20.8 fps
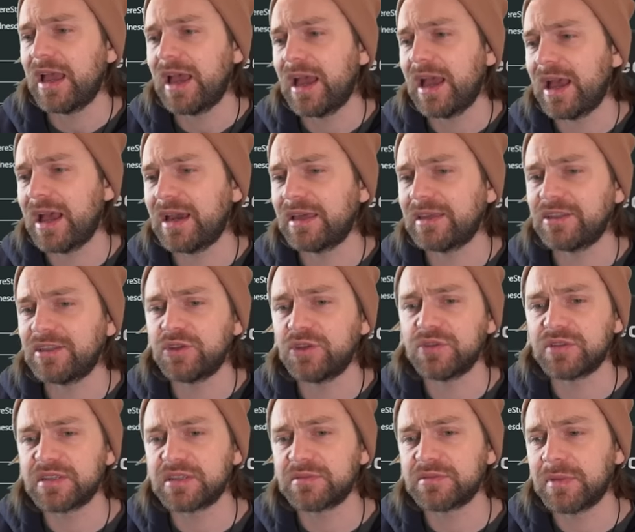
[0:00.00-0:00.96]
and it
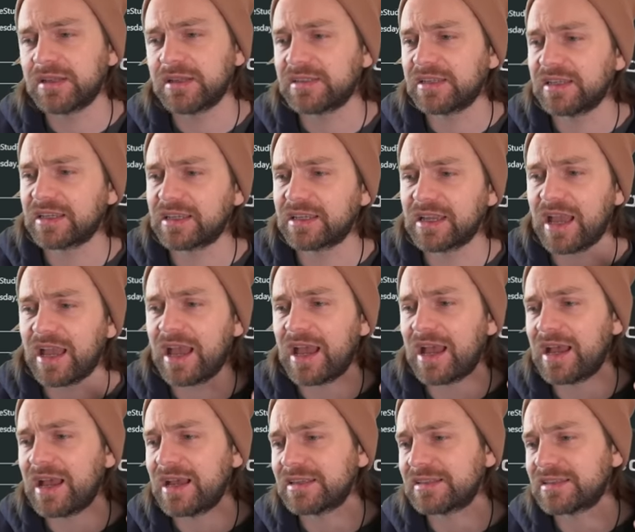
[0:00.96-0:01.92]
uses Matic
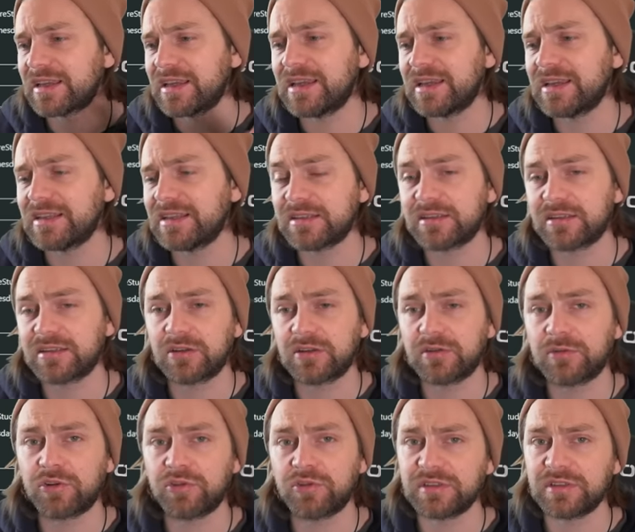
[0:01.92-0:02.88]
as its
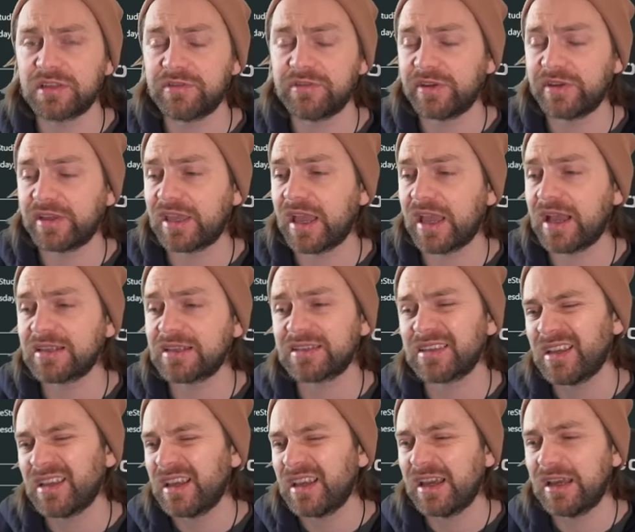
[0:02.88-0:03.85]
currency for gas,
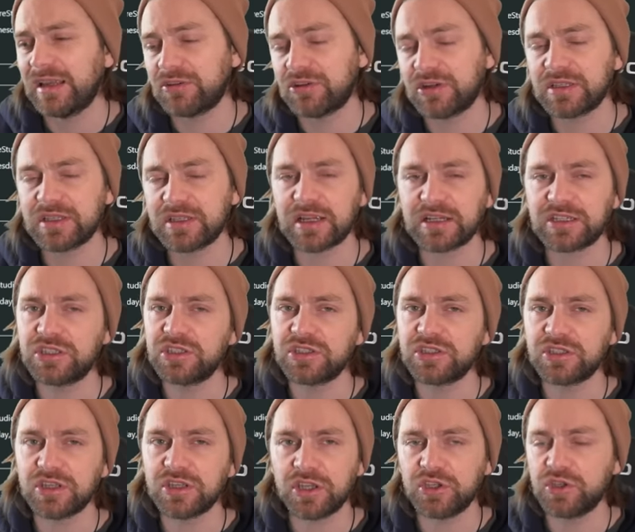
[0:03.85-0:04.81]
and transactions
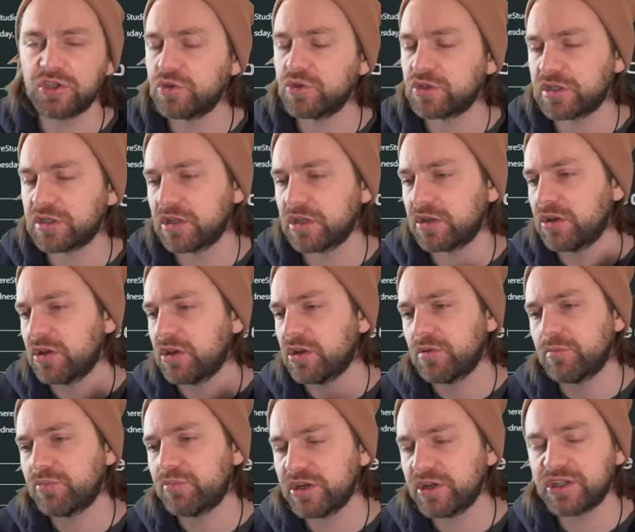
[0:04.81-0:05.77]
are usually
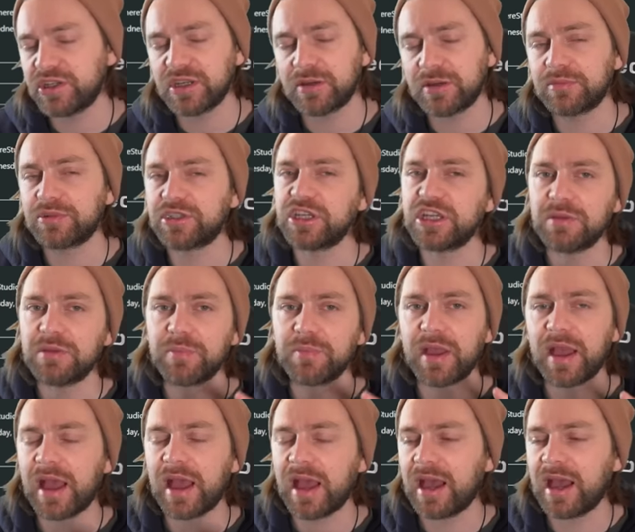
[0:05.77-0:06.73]
pretty dumb cheap
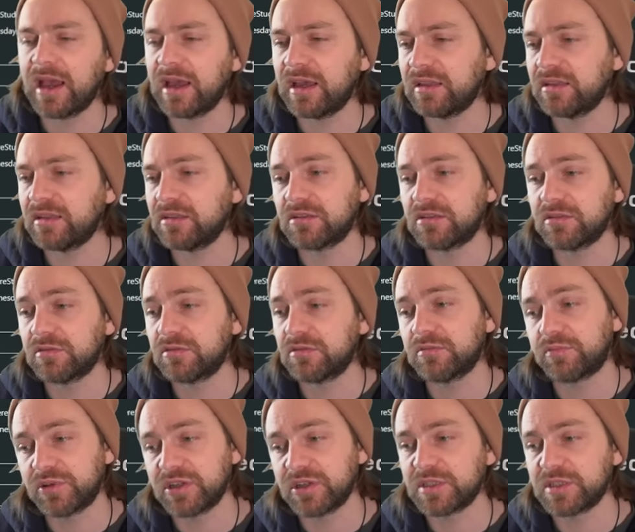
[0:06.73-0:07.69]
and
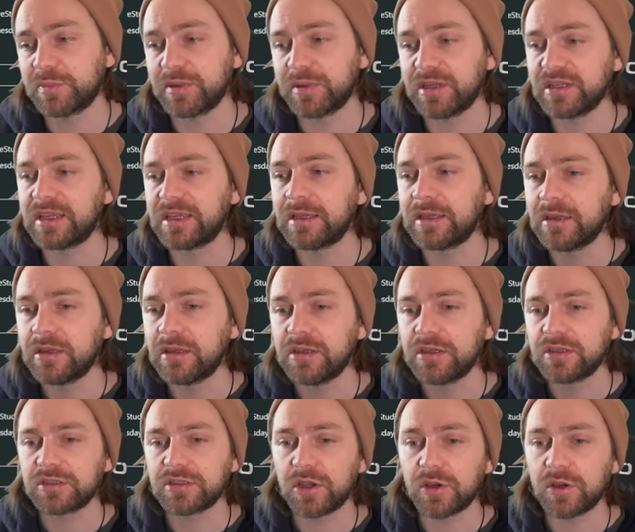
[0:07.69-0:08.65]
pretty speedy,
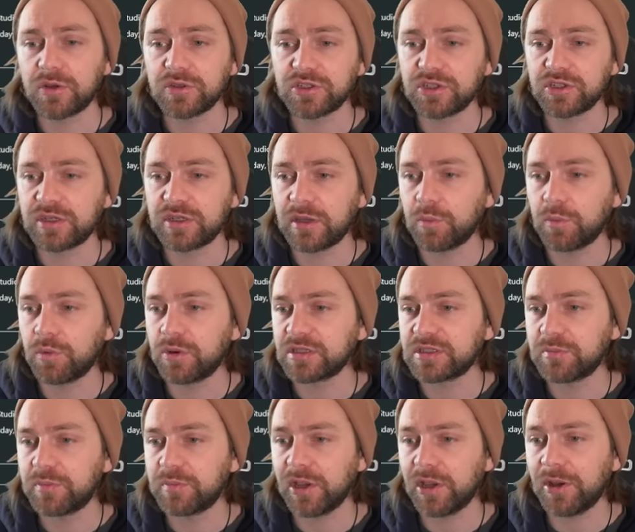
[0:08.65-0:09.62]
so it's a good network to
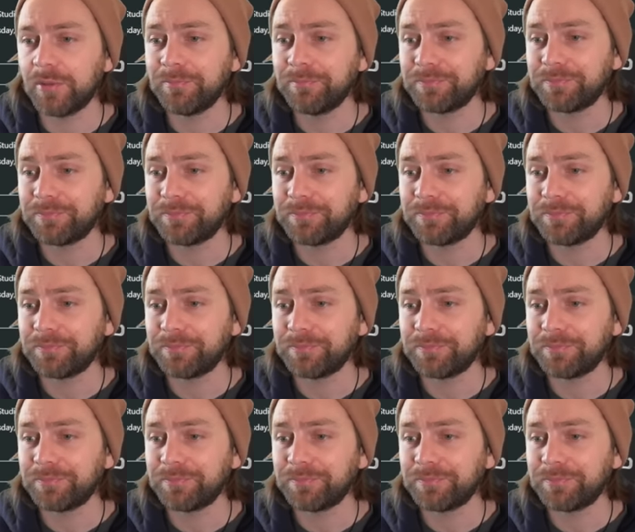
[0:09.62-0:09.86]
be on.